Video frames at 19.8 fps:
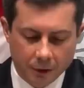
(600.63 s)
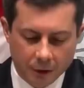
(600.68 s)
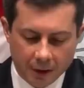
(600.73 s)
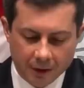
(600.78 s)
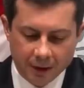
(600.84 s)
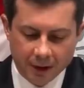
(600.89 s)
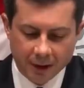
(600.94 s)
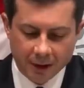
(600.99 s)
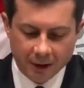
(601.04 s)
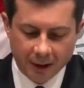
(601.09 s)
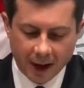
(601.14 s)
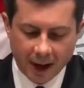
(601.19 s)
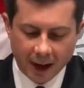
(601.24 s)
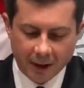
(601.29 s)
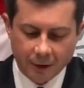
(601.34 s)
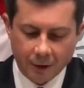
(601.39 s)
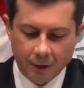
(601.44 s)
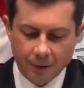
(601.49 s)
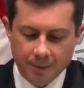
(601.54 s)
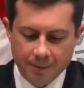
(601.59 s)
driven
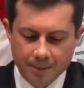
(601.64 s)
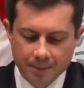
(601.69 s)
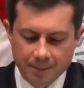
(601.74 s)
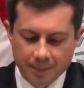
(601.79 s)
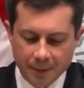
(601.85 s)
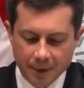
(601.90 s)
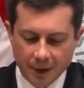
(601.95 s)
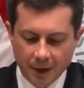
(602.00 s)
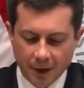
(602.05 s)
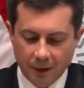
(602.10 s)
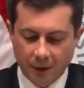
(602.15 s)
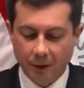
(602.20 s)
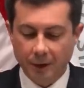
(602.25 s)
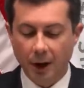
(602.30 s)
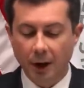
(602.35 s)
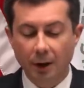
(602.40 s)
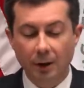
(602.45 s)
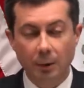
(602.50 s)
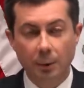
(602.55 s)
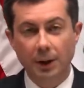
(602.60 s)
disaster is a
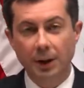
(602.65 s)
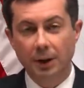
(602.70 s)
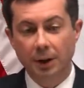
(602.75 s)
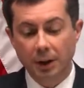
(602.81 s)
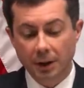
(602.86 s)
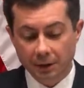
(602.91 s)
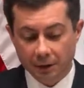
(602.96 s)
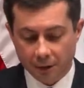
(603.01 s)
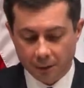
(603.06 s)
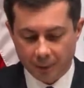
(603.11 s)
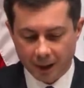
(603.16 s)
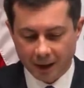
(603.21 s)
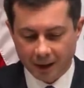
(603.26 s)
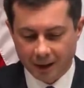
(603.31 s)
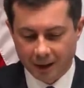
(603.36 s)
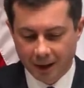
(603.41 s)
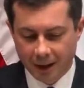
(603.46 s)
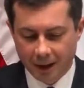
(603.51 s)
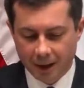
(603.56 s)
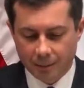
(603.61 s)
dollar we could have
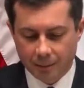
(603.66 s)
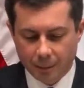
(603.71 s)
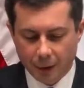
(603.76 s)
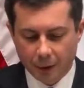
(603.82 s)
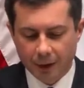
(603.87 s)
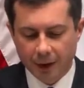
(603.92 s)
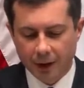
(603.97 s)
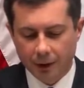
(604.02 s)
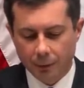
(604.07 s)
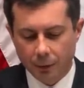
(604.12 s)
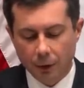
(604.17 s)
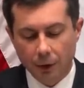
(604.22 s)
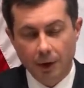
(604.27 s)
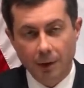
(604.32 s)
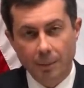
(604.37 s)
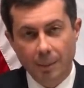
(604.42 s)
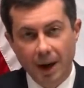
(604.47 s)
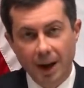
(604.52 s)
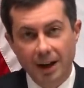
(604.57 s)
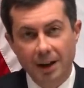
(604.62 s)
spent building a more
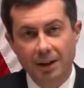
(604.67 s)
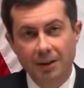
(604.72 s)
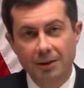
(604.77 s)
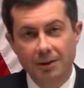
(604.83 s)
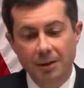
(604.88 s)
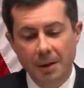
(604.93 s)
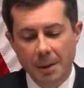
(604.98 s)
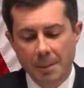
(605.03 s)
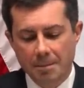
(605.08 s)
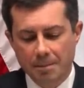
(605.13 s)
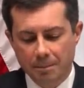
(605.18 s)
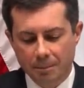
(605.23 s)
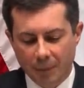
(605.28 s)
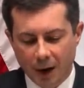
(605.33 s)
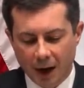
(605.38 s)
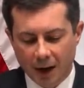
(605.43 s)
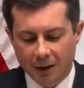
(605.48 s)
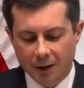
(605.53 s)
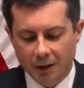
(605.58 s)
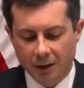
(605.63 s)
competitive,
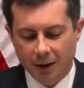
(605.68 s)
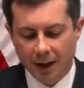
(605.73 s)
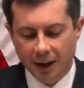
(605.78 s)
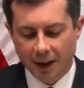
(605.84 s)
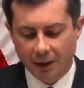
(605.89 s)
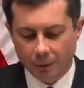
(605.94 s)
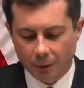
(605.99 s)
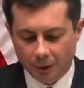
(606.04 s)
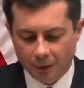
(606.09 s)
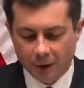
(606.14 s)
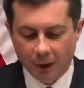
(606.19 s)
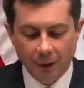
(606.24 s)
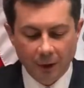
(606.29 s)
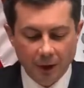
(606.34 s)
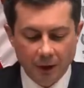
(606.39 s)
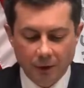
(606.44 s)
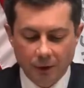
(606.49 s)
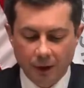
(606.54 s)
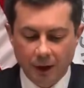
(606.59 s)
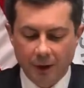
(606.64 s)
modern, and
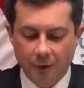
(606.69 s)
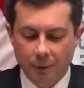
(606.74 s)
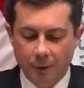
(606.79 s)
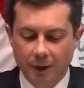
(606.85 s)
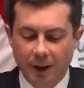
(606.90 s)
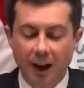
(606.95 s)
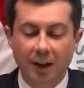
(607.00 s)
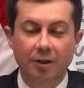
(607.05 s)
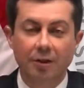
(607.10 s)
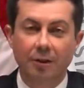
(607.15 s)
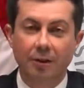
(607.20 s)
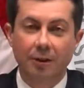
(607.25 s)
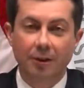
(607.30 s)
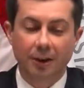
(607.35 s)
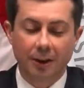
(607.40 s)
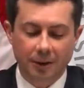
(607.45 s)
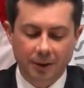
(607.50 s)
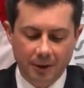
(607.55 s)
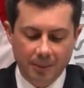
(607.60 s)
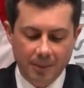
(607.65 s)
resilient transportation
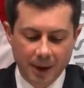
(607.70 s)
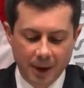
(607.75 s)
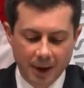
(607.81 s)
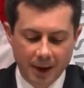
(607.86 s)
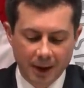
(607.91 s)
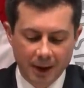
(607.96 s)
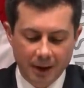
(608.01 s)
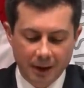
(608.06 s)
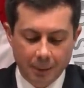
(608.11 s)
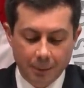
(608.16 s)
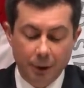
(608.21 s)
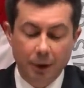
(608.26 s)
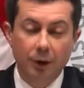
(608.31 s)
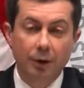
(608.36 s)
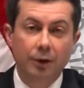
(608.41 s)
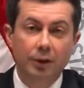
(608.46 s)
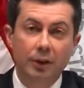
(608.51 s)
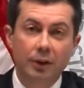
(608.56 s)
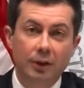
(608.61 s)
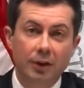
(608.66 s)
system that
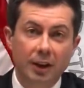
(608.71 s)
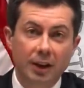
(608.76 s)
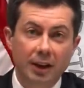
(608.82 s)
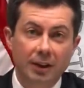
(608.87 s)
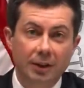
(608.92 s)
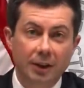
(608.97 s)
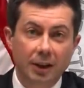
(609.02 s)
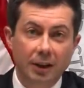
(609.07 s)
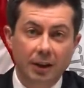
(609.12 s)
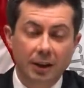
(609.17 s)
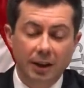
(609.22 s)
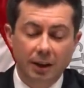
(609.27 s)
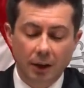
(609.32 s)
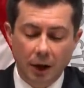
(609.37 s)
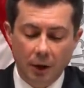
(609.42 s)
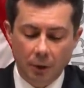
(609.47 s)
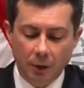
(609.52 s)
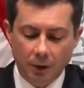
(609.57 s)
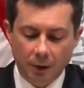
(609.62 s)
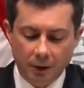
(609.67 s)
produces significantly
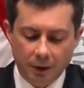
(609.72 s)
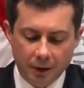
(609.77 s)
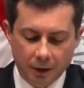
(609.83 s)
lower